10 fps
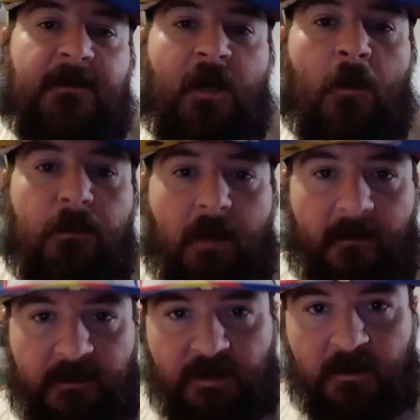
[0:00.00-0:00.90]
my own brother
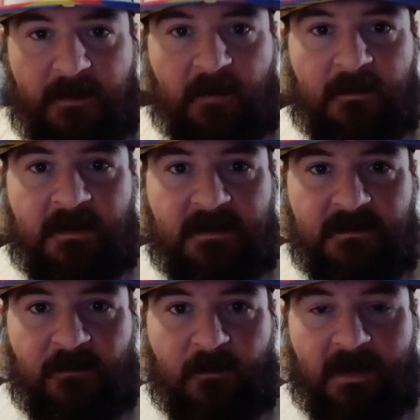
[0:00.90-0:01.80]
turned me on to
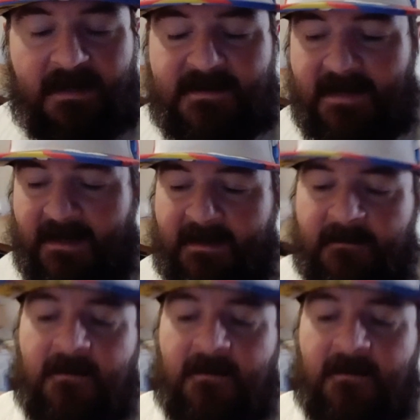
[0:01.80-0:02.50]
online selling.